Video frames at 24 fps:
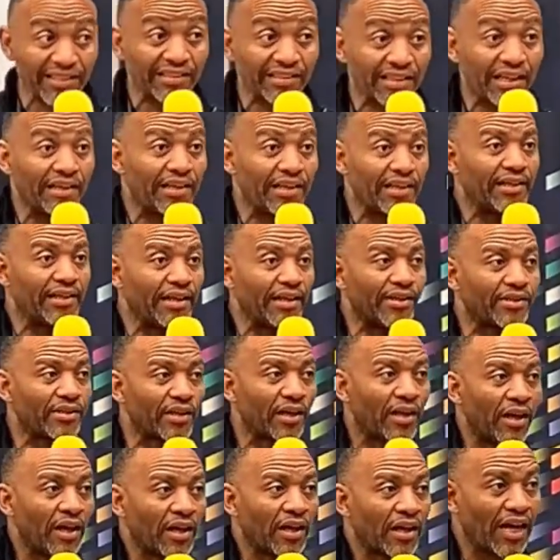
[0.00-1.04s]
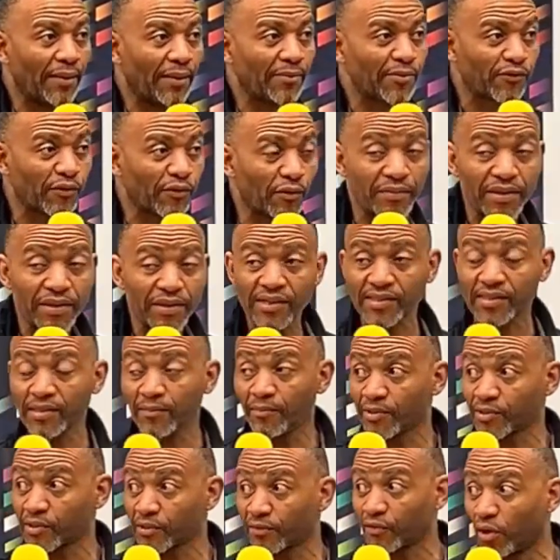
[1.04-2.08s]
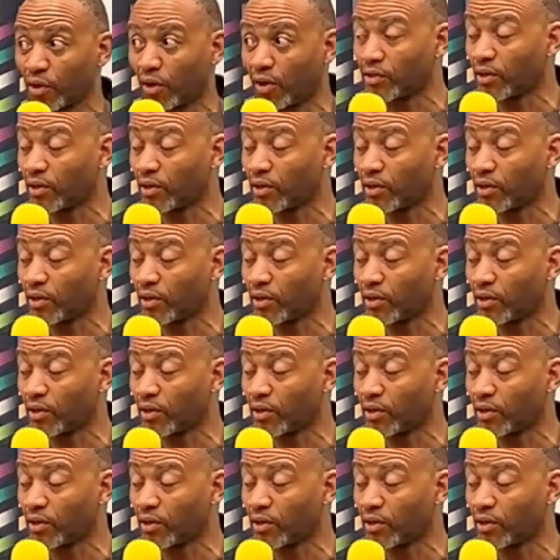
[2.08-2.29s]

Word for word: lineage comes from the assemblies of god